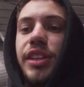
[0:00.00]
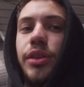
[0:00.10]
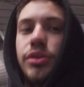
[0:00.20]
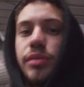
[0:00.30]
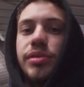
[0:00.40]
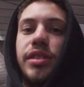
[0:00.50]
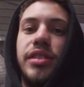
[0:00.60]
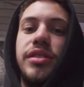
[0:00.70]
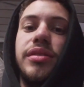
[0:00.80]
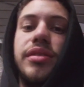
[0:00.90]
thingos
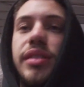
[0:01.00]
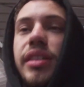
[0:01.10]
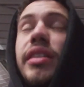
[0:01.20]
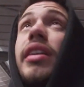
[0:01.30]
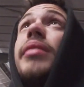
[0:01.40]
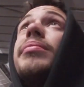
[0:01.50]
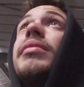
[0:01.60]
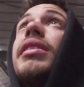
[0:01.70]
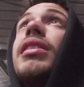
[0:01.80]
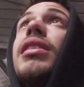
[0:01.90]
upstairs, and
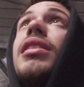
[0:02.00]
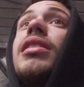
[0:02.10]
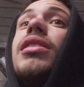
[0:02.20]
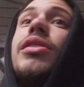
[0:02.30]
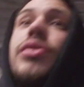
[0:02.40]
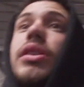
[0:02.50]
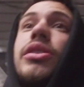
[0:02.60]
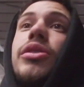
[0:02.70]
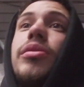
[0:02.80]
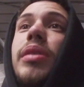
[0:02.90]
hopefully
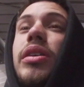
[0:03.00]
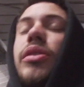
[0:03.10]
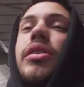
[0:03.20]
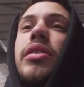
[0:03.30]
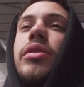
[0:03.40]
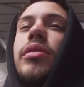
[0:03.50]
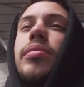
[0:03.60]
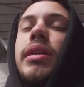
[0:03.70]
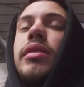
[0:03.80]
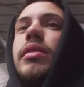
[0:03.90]
I do, but I don't think I do.
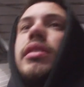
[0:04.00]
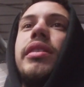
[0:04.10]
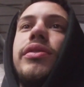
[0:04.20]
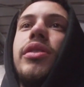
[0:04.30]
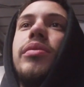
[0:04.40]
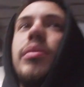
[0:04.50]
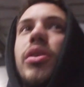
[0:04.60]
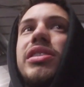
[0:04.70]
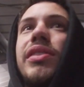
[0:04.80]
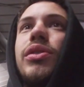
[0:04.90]
But if not, we
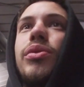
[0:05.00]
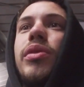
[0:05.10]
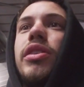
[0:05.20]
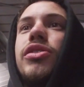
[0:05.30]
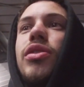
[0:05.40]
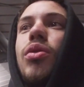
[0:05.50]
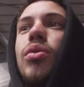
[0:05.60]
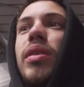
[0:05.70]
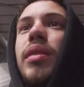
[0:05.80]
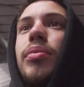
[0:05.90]
might just have to reuse an
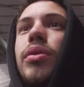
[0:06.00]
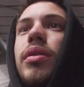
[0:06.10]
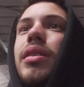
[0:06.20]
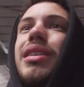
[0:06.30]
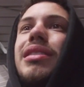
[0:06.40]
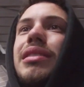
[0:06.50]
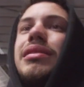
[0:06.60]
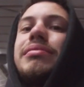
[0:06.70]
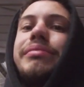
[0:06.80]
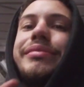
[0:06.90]
old one and put
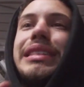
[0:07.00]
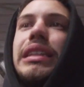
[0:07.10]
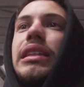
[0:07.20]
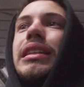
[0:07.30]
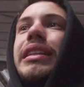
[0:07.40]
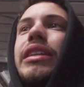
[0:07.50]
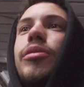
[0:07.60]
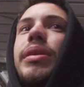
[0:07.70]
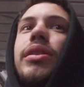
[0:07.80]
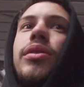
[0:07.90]
a
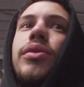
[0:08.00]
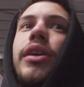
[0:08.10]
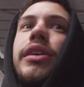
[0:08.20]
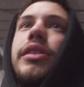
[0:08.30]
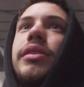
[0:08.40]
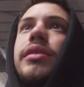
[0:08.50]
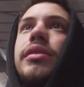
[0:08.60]
little bit of like